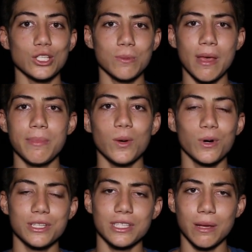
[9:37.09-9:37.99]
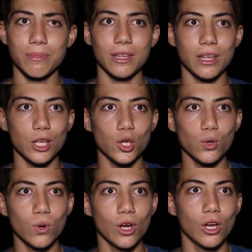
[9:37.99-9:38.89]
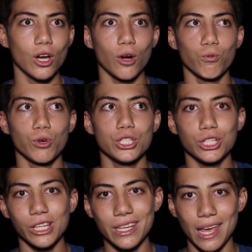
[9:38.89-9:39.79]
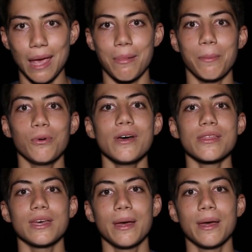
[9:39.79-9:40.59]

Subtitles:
So maybe it wasn't something that you originally came up with,